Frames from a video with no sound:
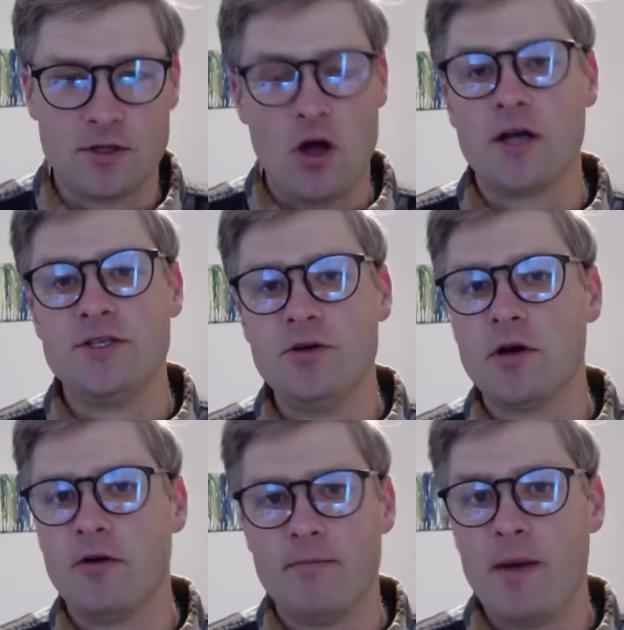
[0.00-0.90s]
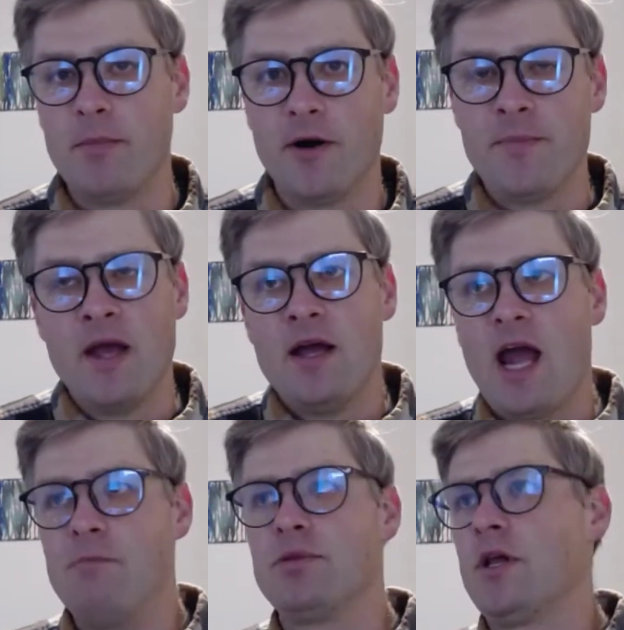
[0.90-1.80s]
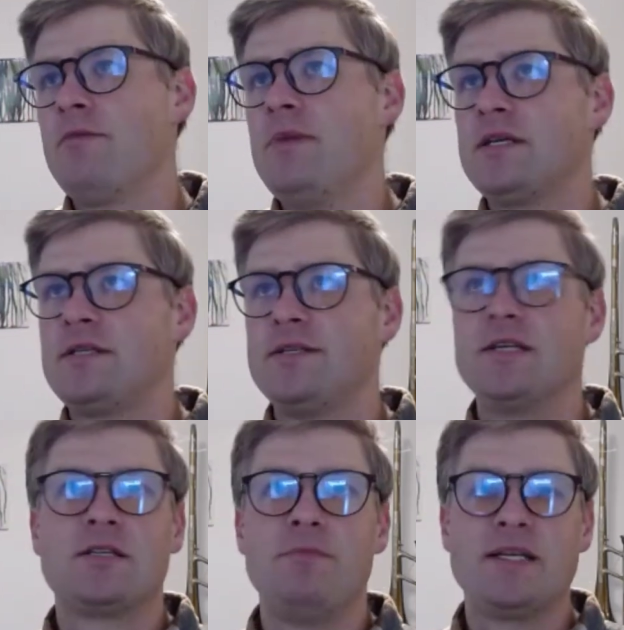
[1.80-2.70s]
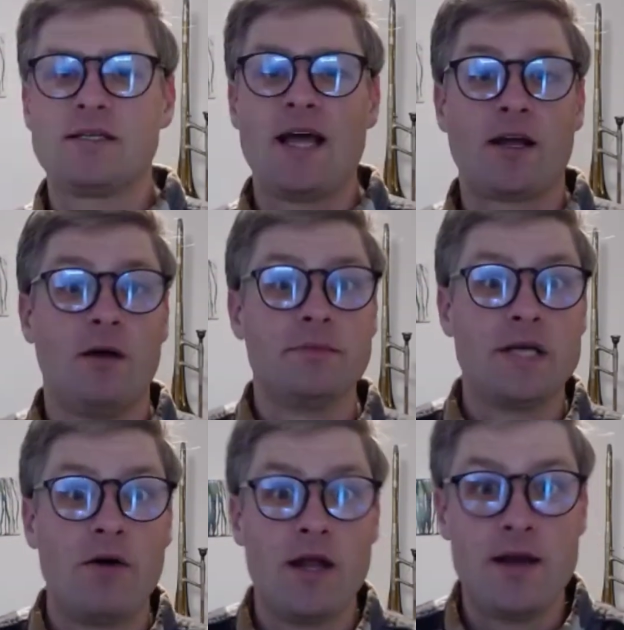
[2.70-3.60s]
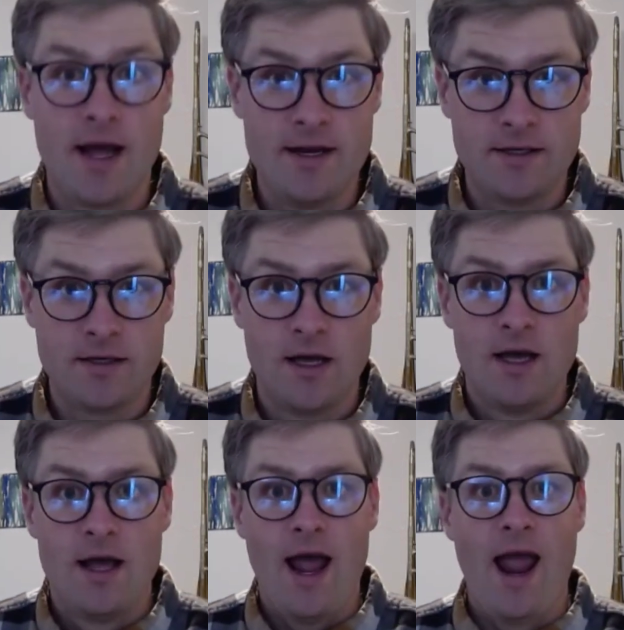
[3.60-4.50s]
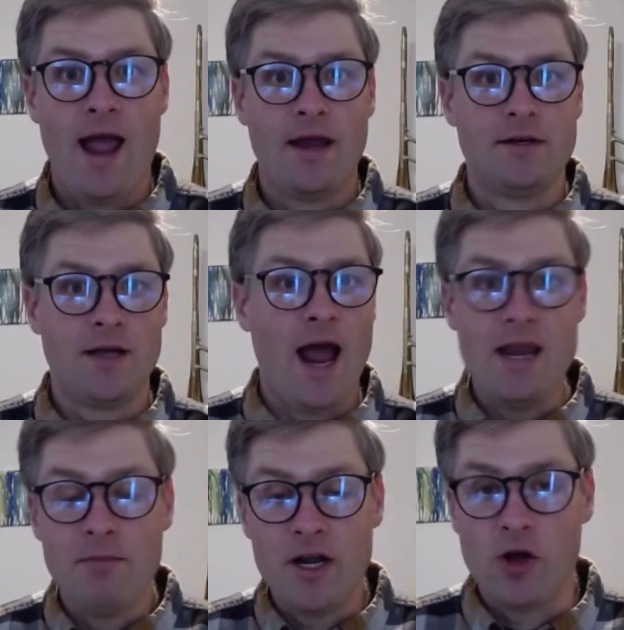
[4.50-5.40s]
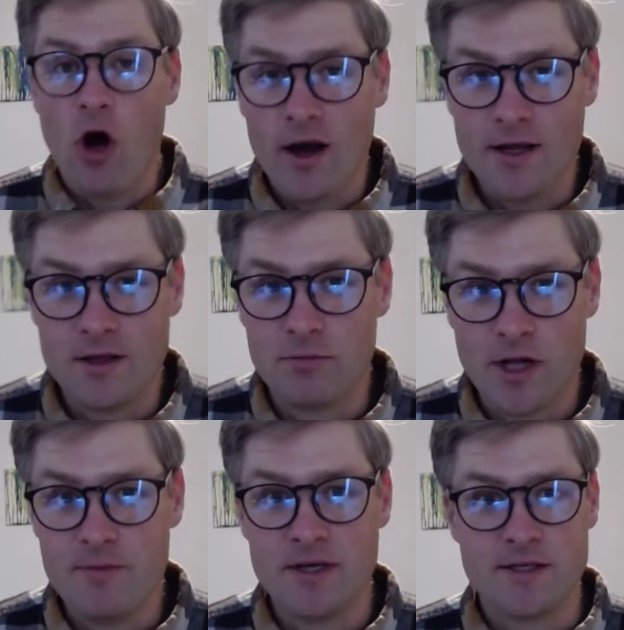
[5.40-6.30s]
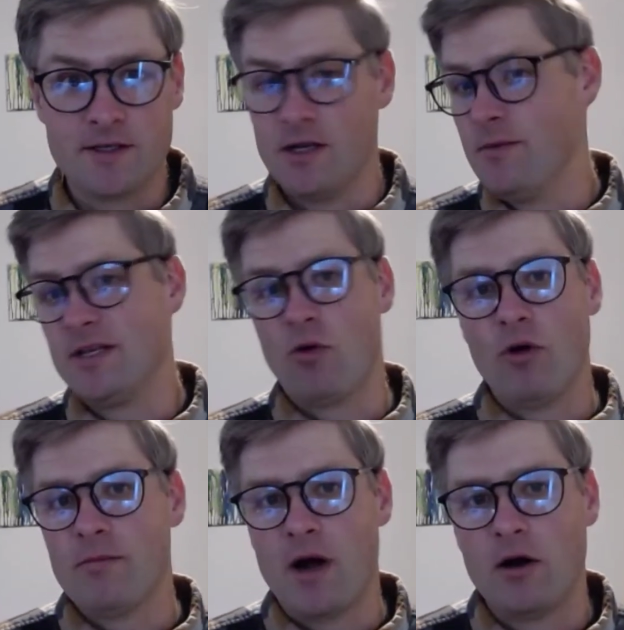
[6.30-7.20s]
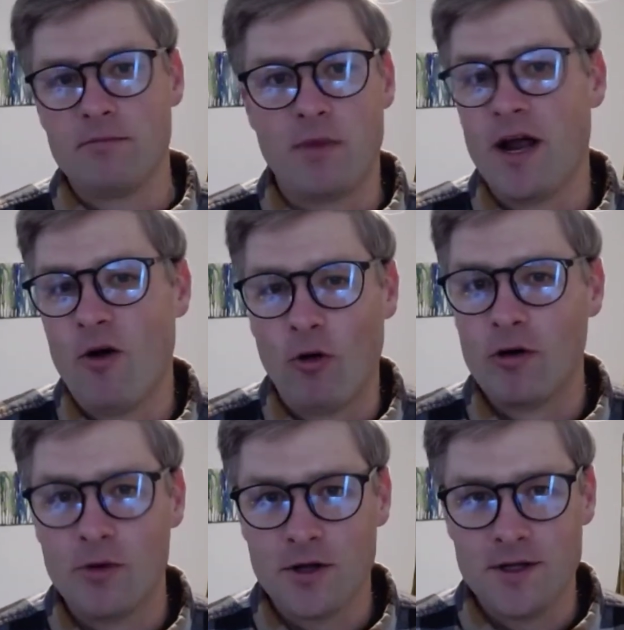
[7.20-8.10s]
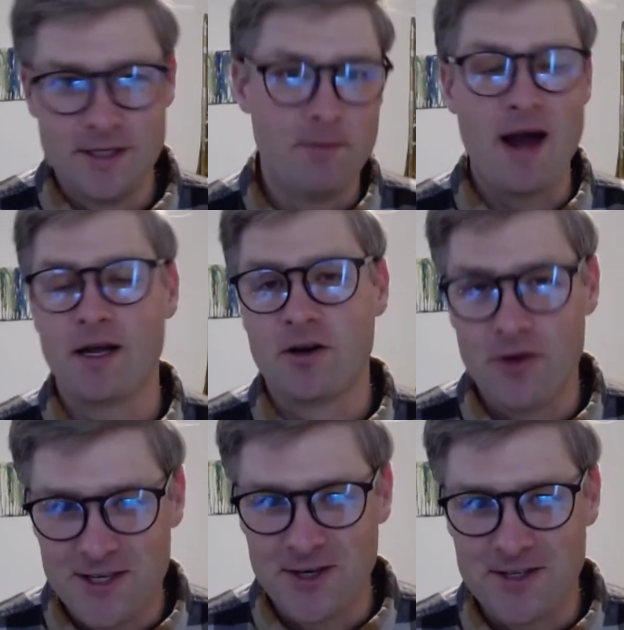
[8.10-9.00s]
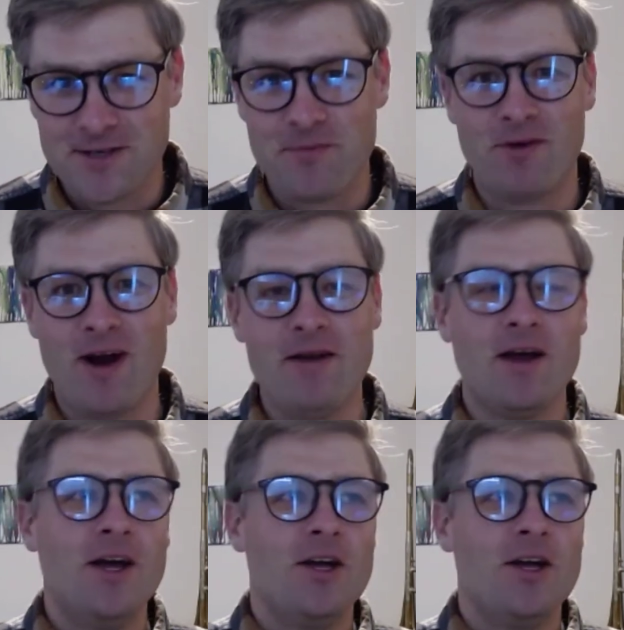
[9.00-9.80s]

as long as you can remember. And blood mist is this mist that comes out at night, and anybody caught in the blood mist is going to be torn apart by horrible demonic creatures, right?